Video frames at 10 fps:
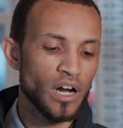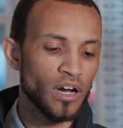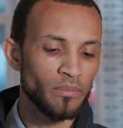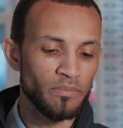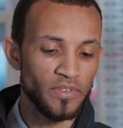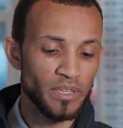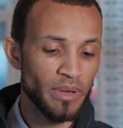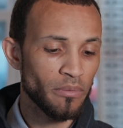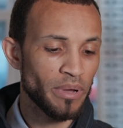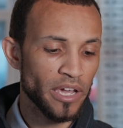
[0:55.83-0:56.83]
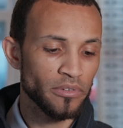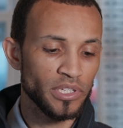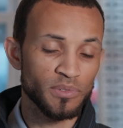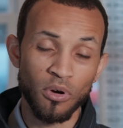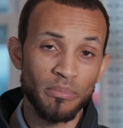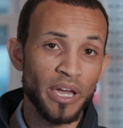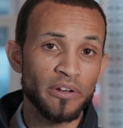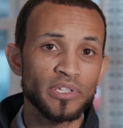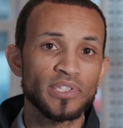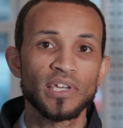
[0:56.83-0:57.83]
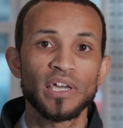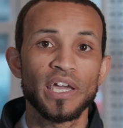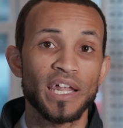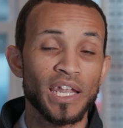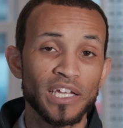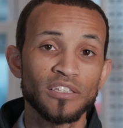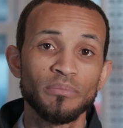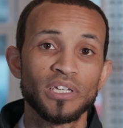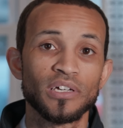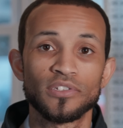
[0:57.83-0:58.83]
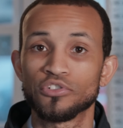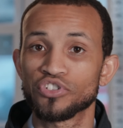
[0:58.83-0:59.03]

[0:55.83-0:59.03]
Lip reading: V-mount batteries, smart batteries, and I like them because they're